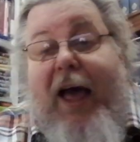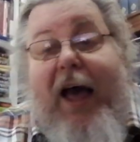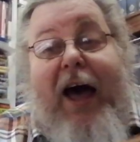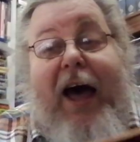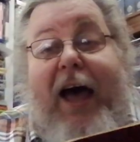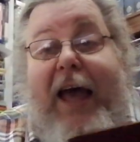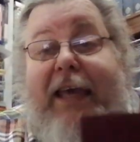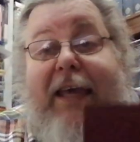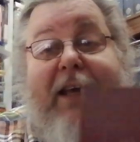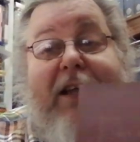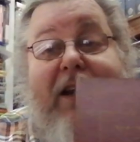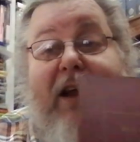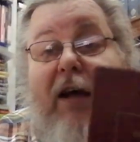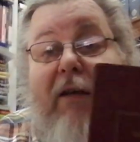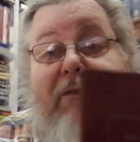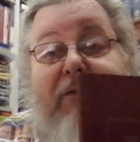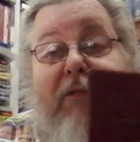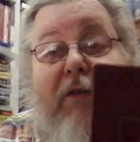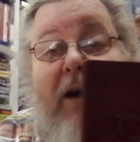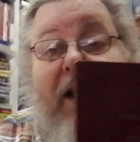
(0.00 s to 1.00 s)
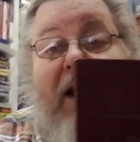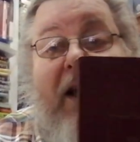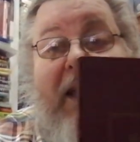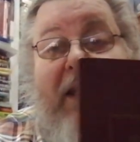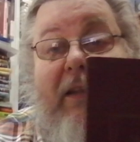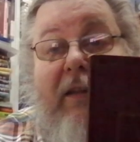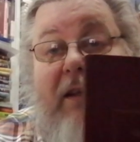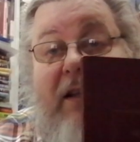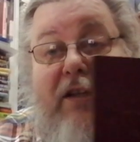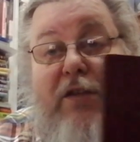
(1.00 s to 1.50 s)
I cannot
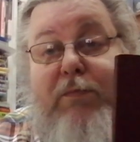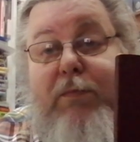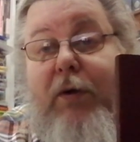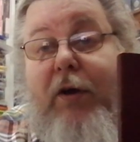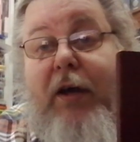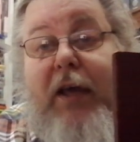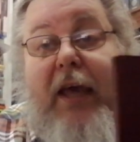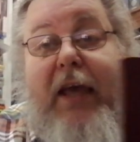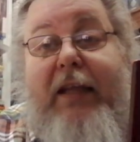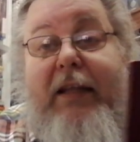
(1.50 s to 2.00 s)
find this book